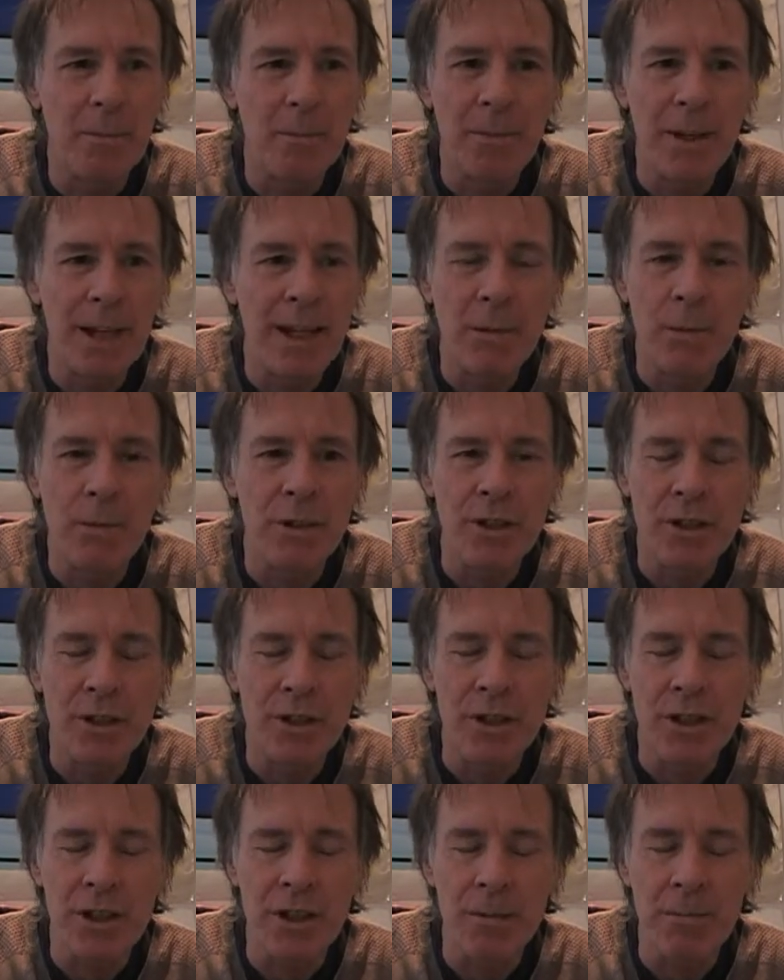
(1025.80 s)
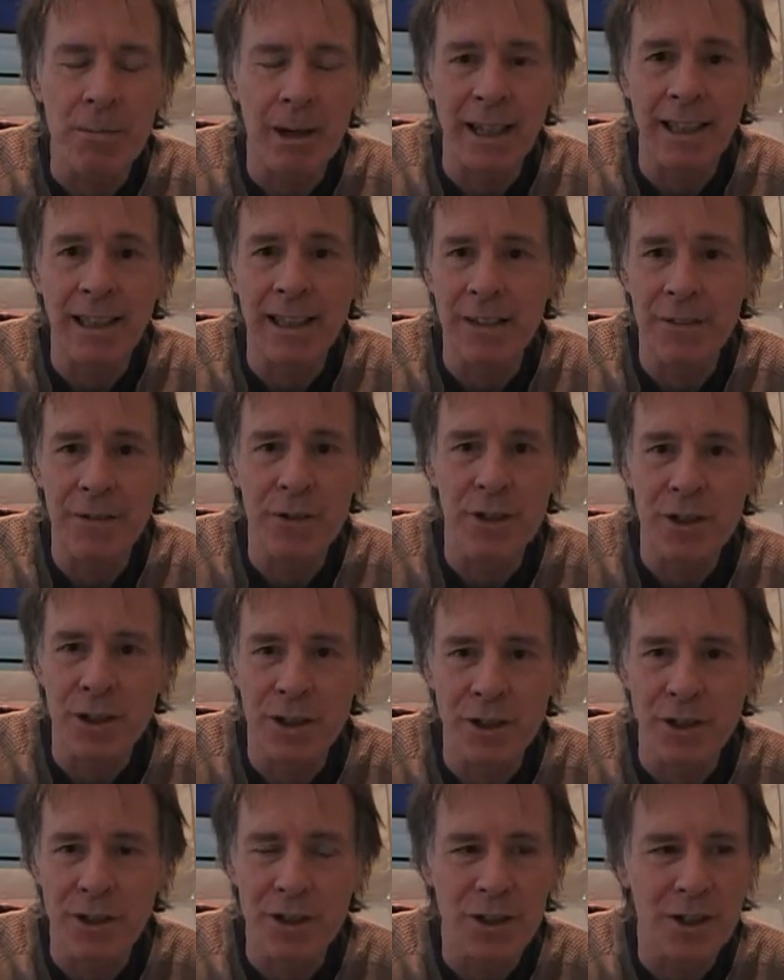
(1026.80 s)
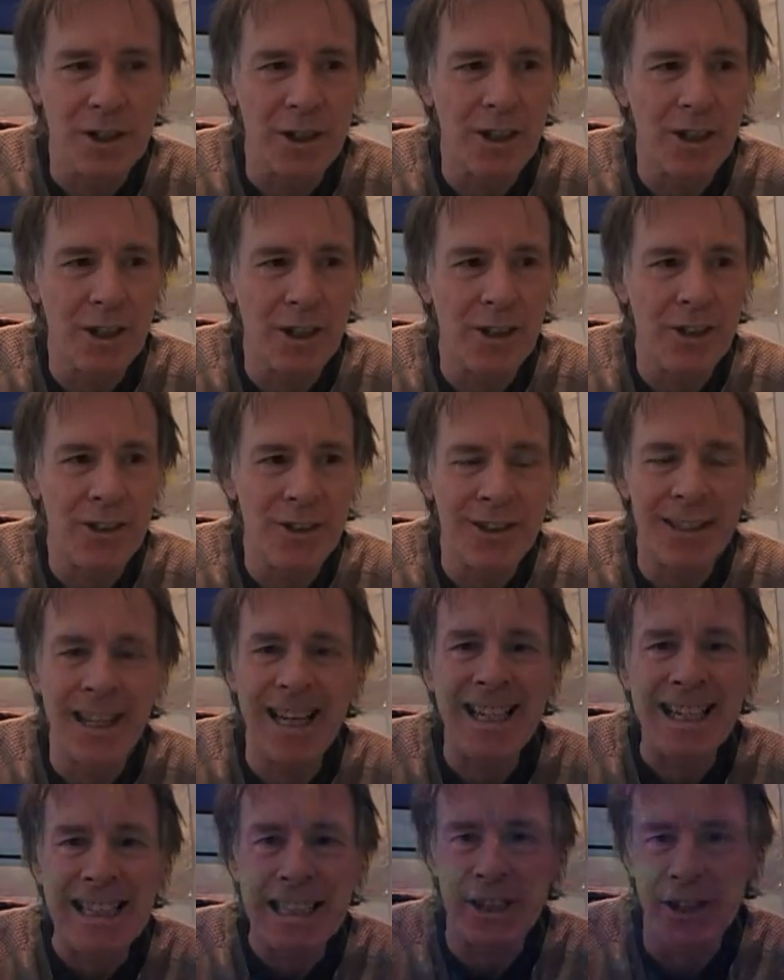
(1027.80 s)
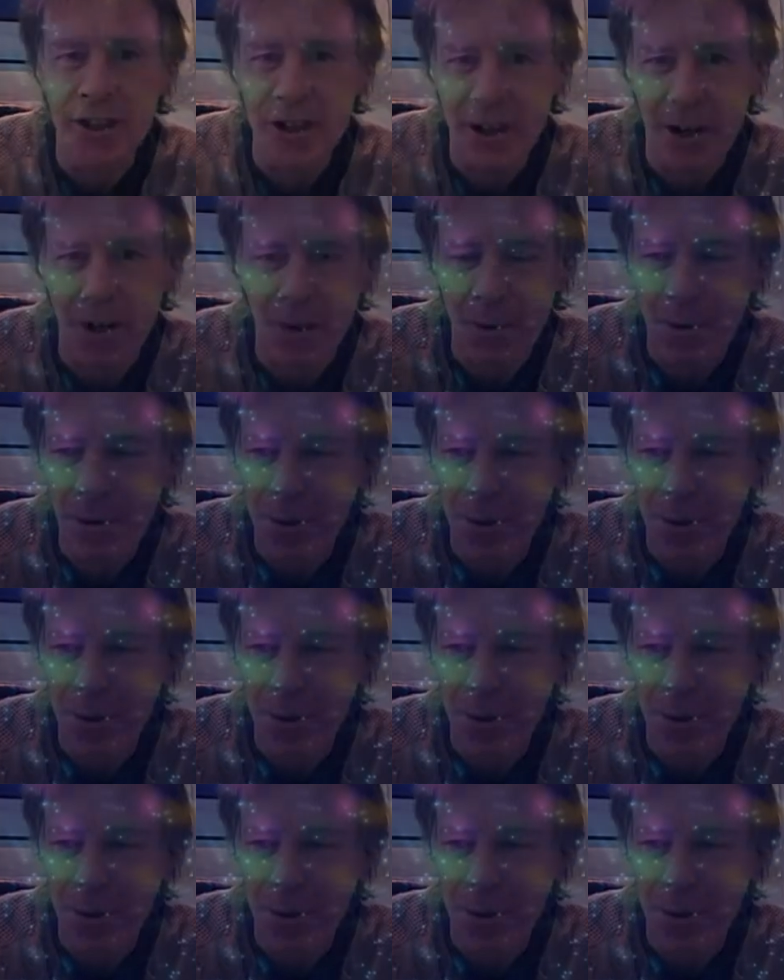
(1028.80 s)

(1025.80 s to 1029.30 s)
It was just a magnificent light show.